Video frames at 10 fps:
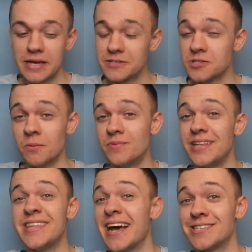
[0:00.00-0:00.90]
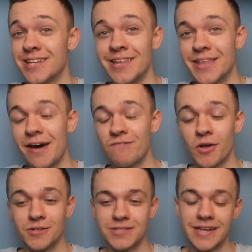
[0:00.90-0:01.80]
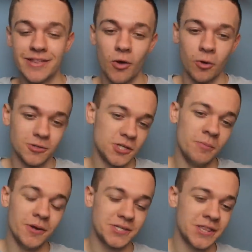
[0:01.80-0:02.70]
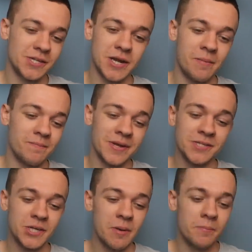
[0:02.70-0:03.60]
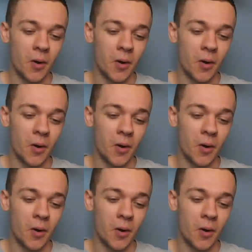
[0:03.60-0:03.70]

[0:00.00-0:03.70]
something dazzling that I've not seen all too much in the Championship.